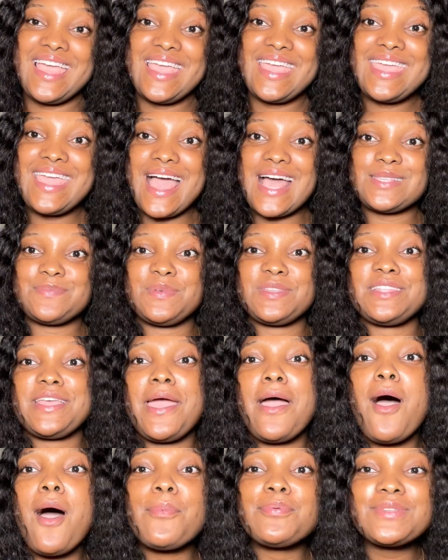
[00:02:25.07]
He has been
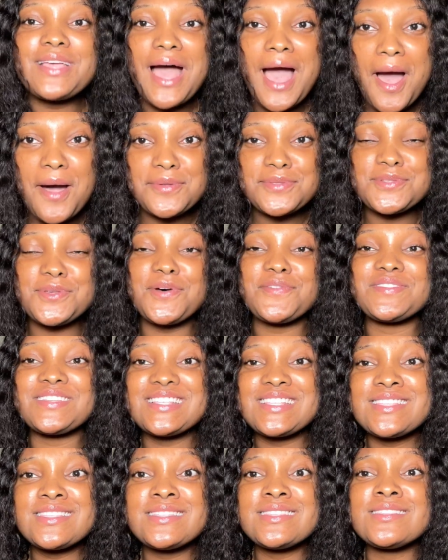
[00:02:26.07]
helped out of the
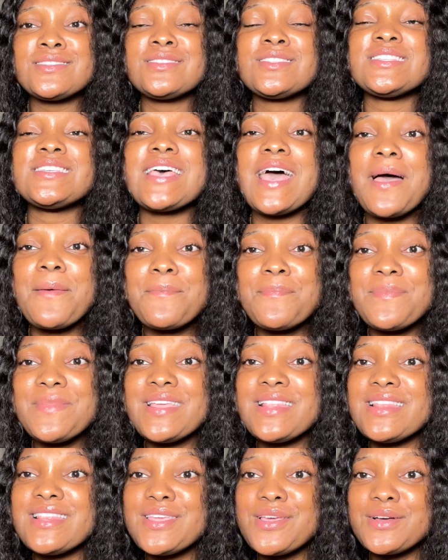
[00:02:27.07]
10
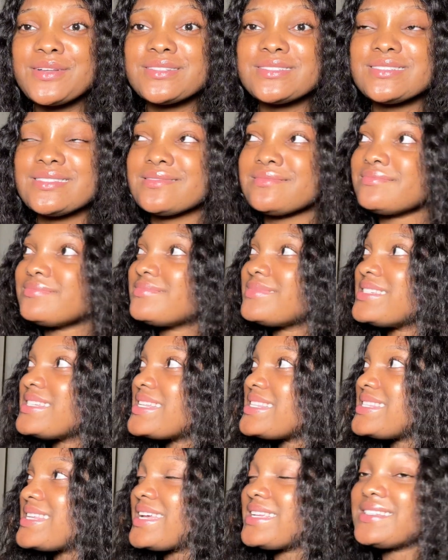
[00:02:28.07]
million, is
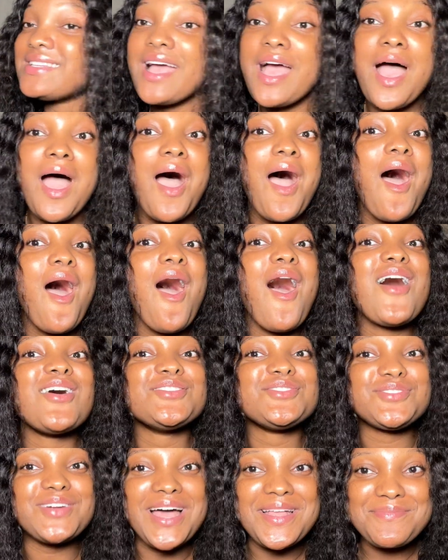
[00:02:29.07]
it 10?
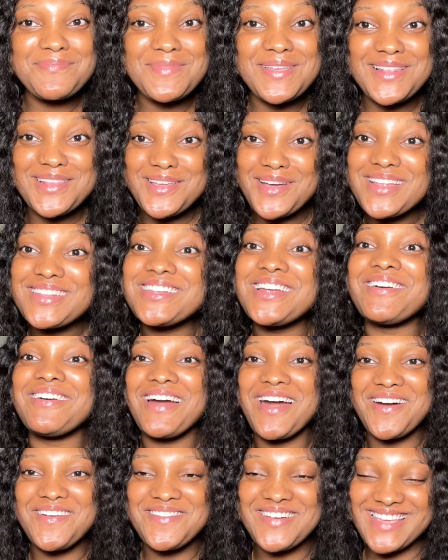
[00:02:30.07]
100 million
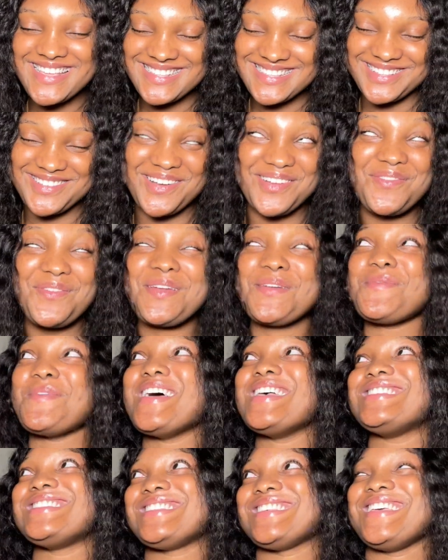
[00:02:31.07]
naira raise. God, what am I
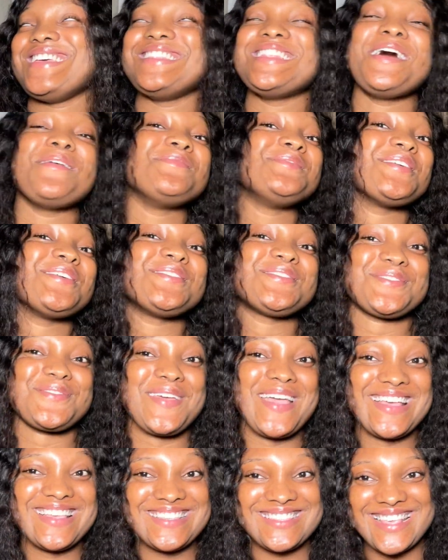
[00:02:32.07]
saying? I'm just so
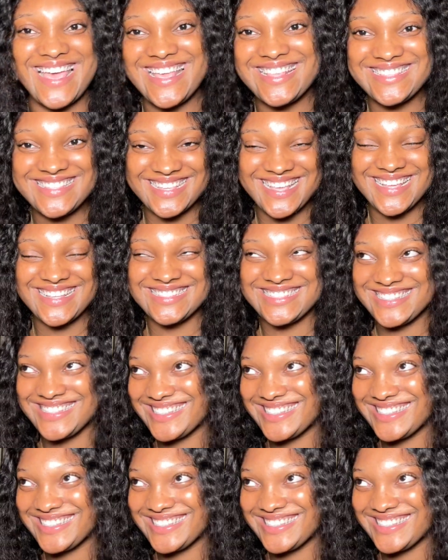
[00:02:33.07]
excited.